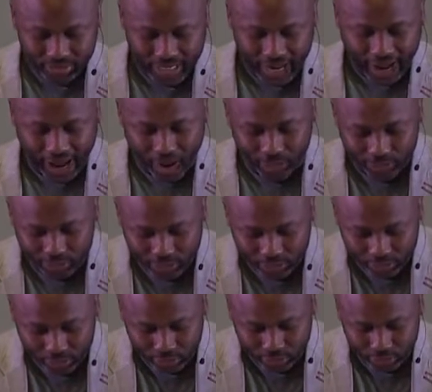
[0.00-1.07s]
the house
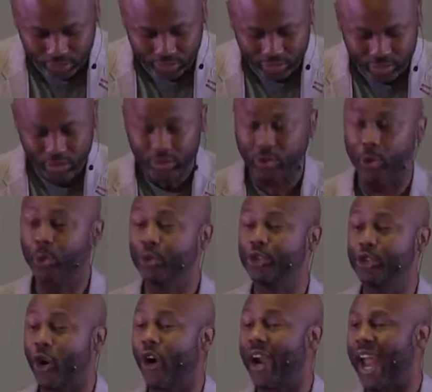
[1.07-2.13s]
through
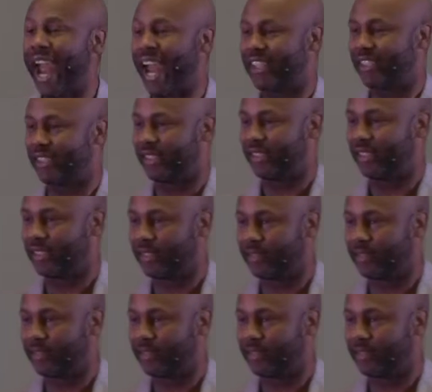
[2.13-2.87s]
your actions.